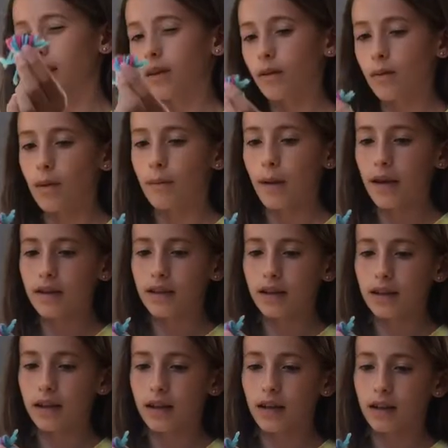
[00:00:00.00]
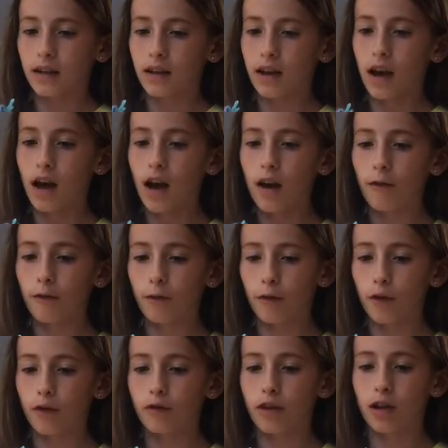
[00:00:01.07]
We're basically going to cut
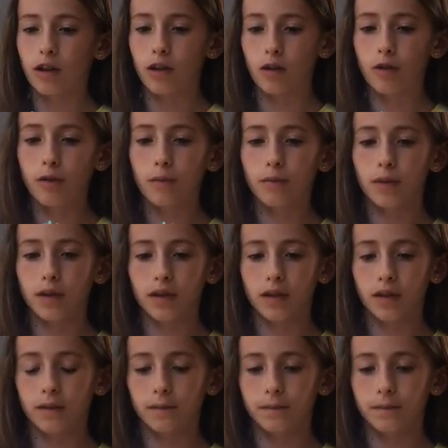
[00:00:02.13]
through the loops